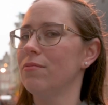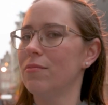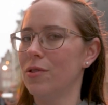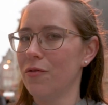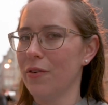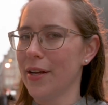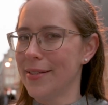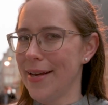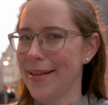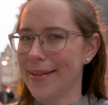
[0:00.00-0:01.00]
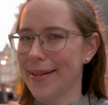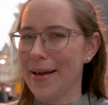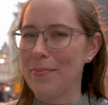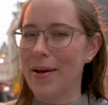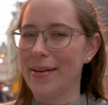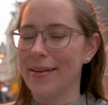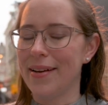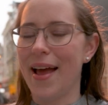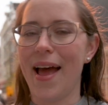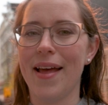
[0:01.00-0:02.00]
don't forget to hit the like
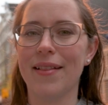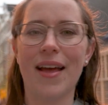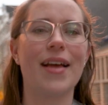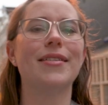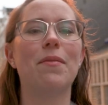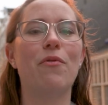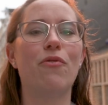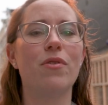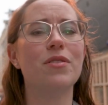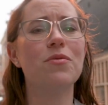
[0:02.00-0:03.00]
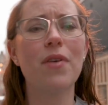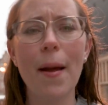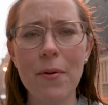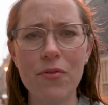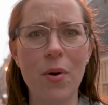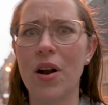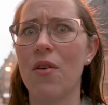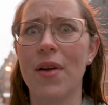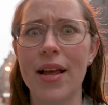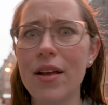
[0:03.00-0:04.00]
button, and like I said before, subscribe if you aren't
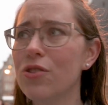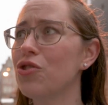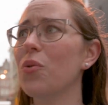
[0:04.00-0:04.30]
already.